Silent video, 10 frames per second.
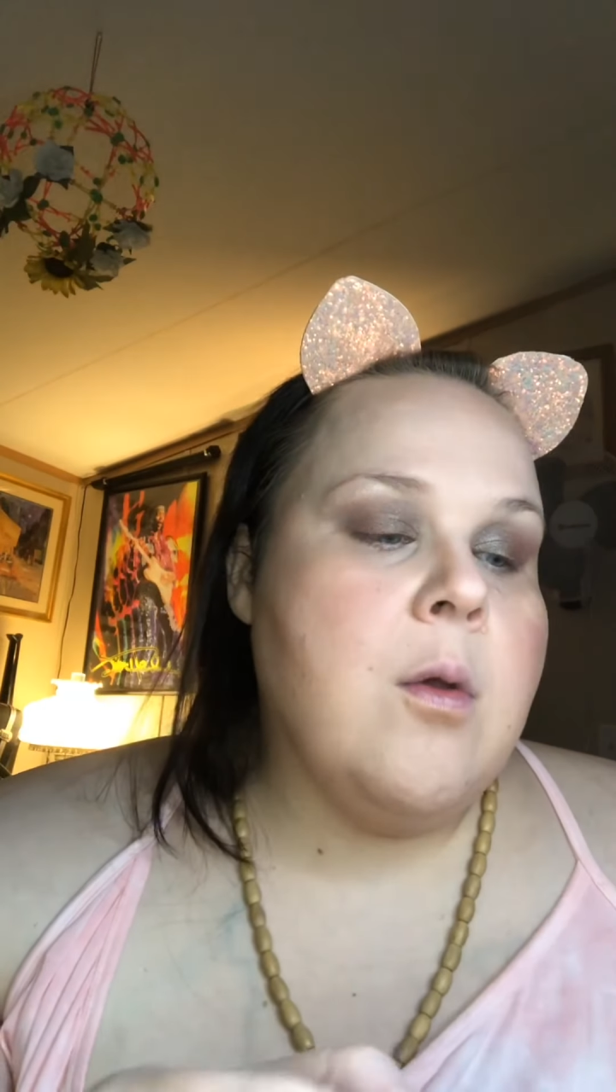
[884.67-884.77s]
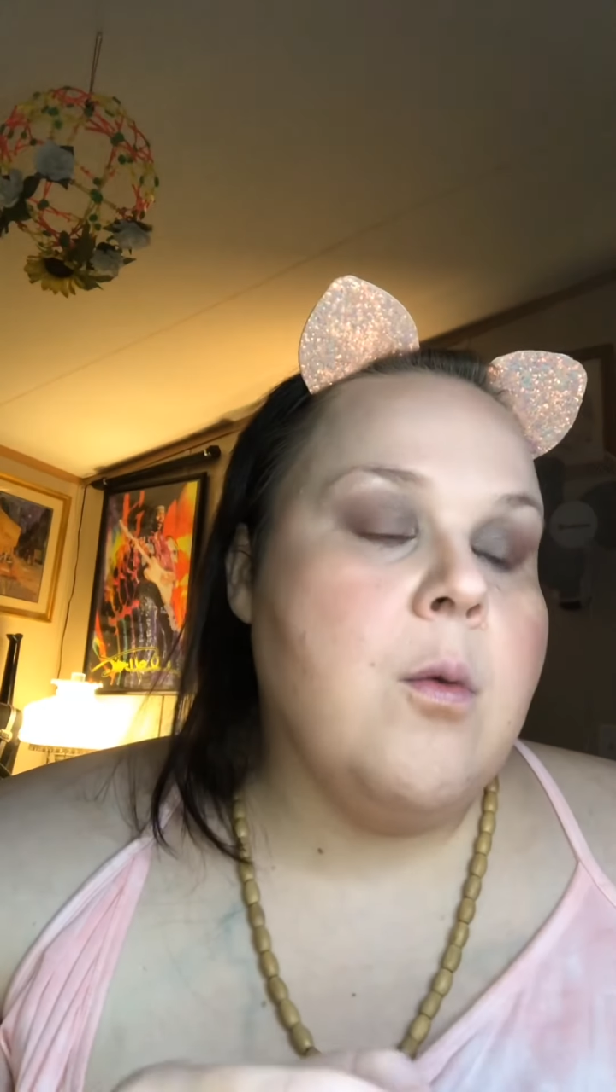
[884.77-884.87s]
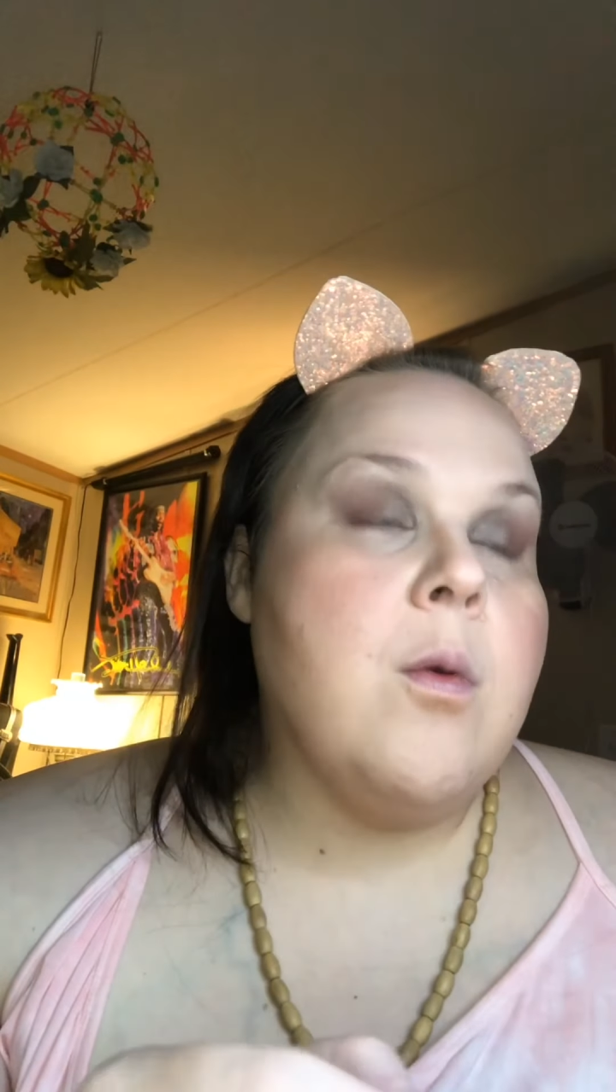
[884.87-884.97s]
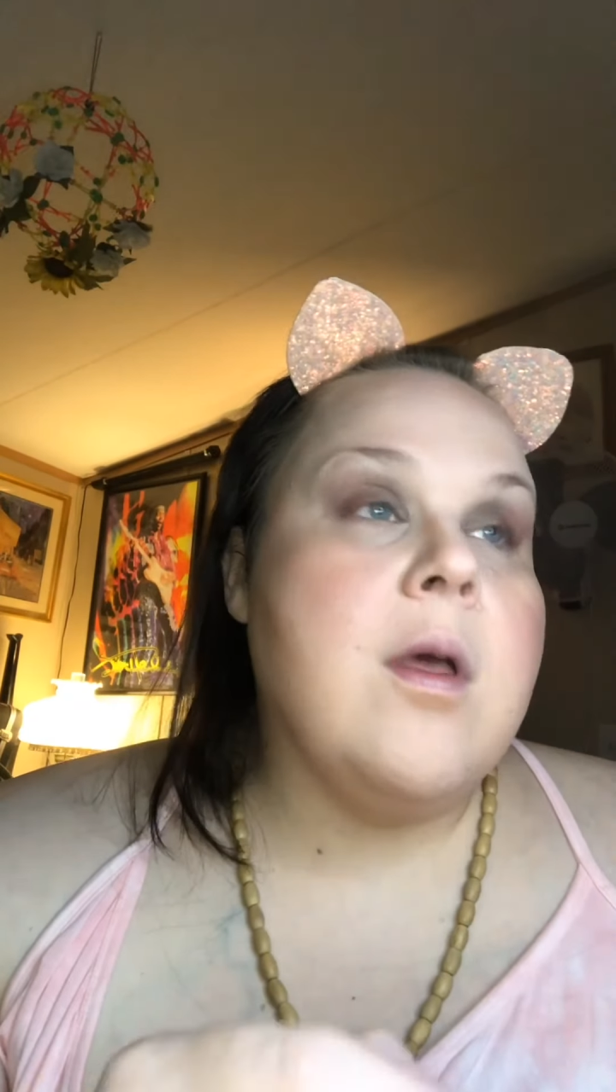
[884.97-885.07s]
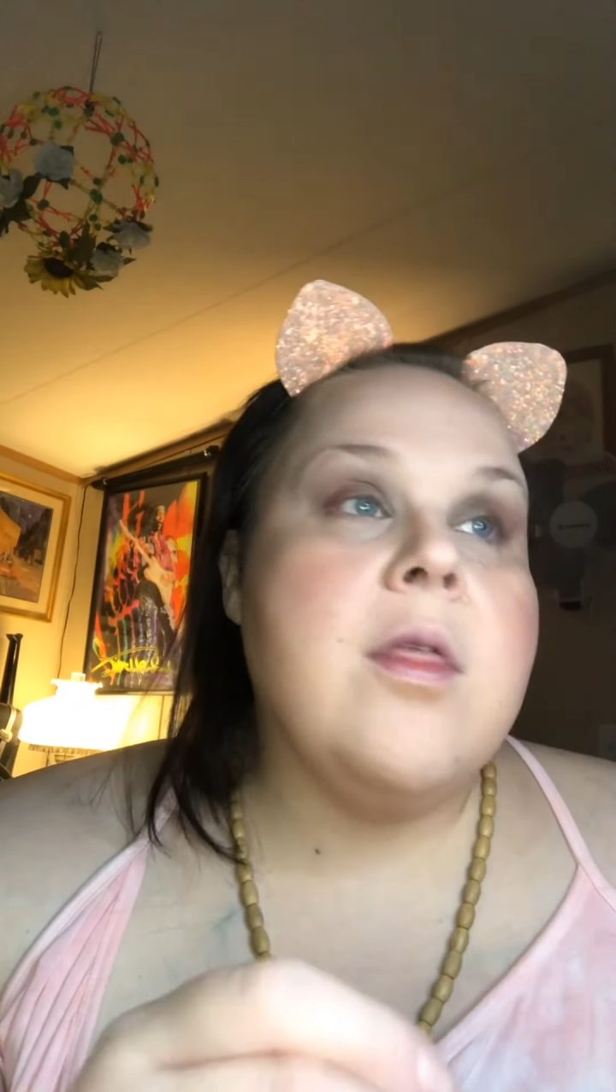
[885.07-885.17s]

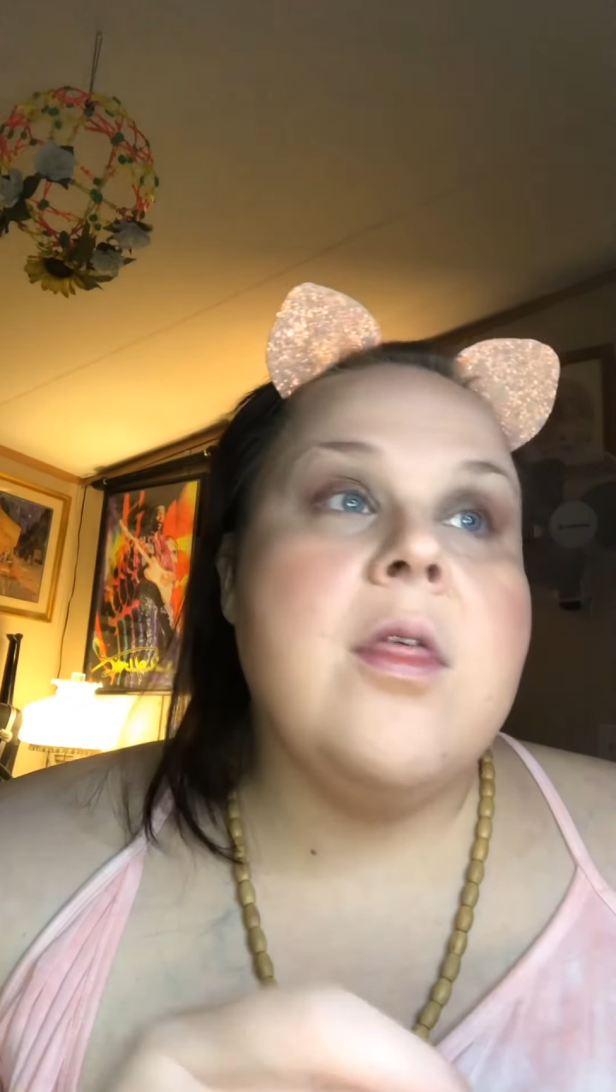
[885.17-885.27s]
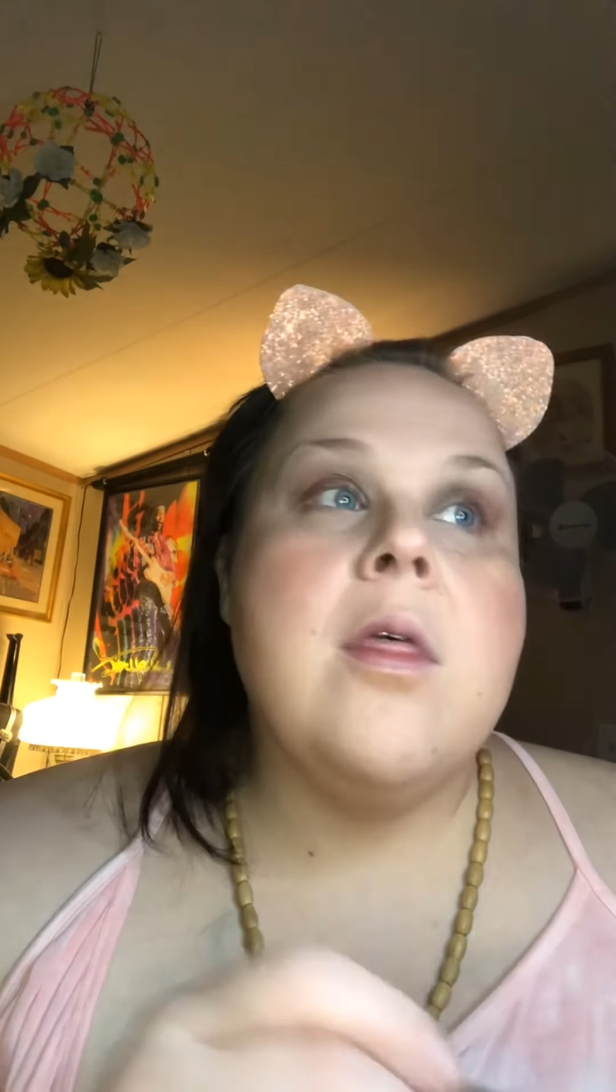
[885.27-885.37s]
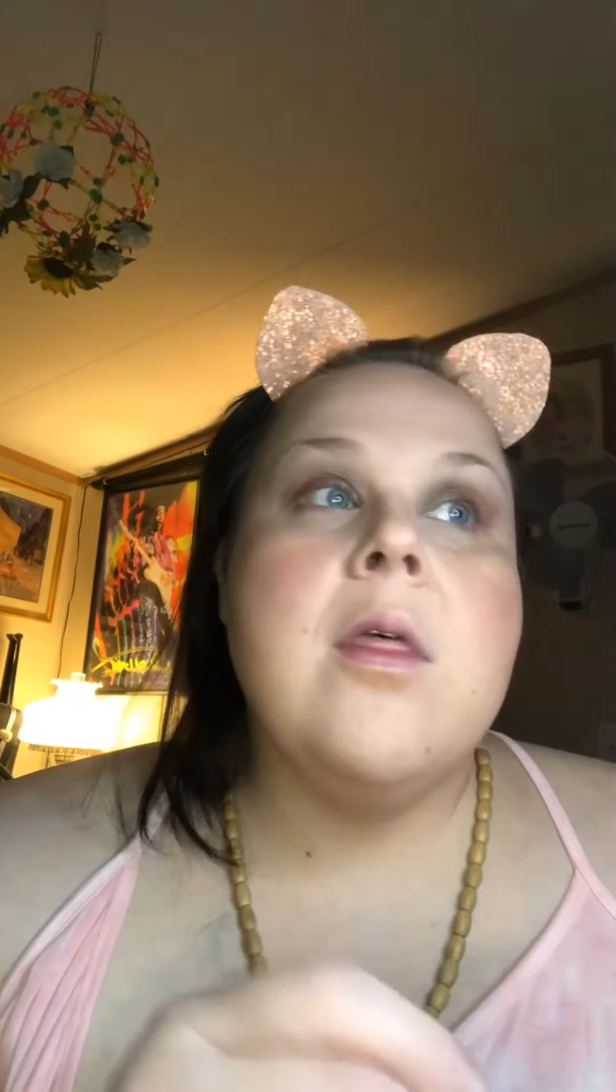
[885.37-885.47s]
with